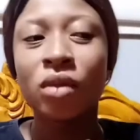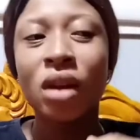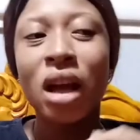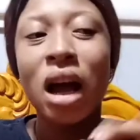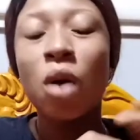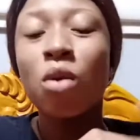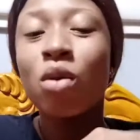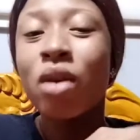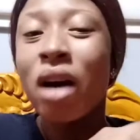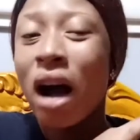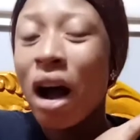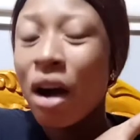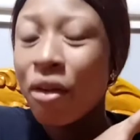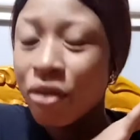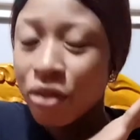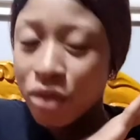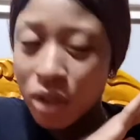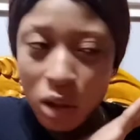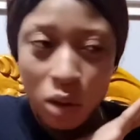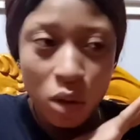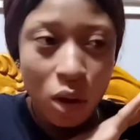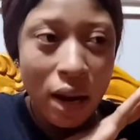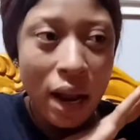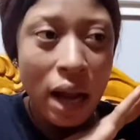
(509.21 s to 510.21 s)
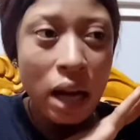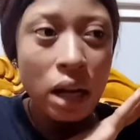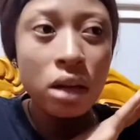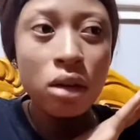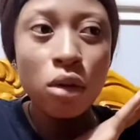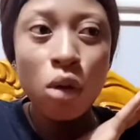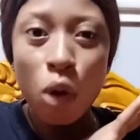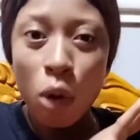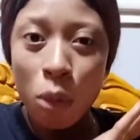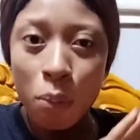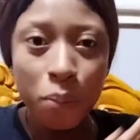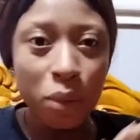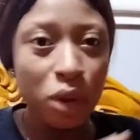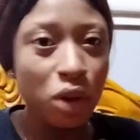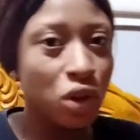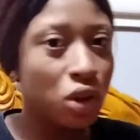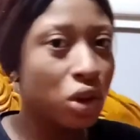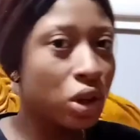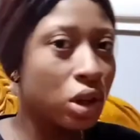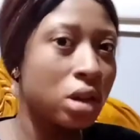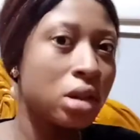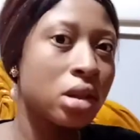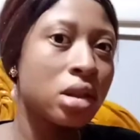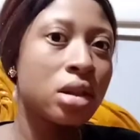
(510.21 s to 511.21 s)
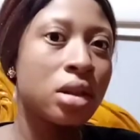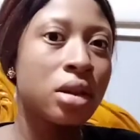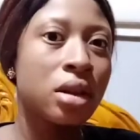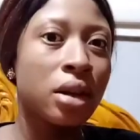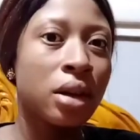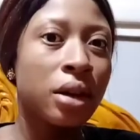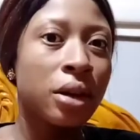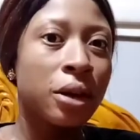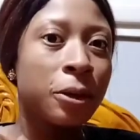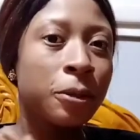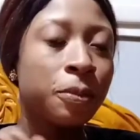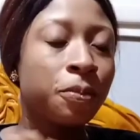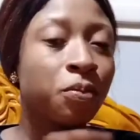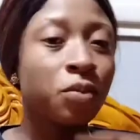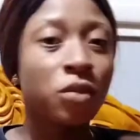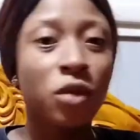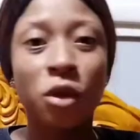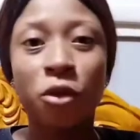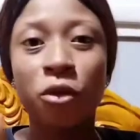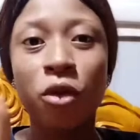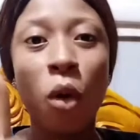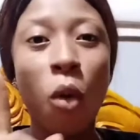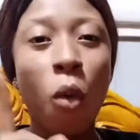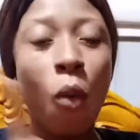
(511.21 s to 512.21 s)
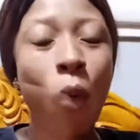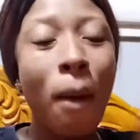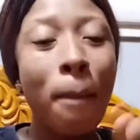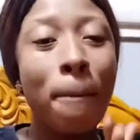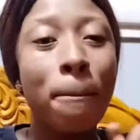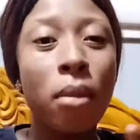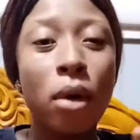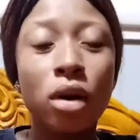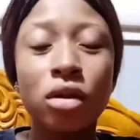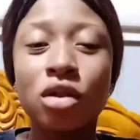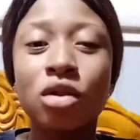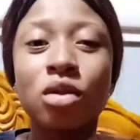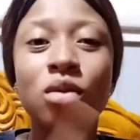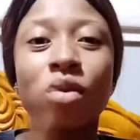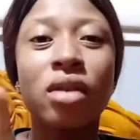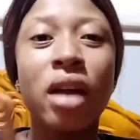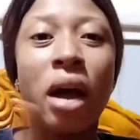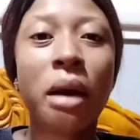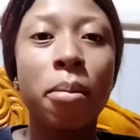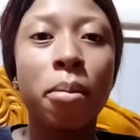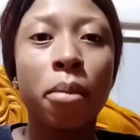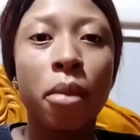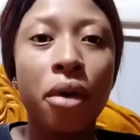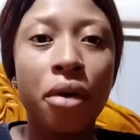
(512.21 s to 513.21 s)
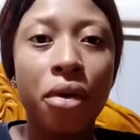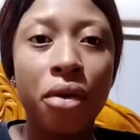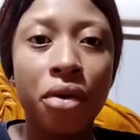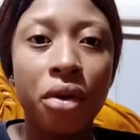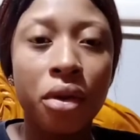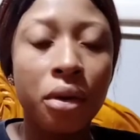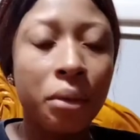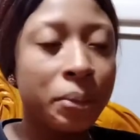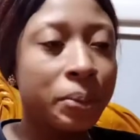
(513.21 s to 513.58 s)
I would have the whole pictures from 1 month to 9 months.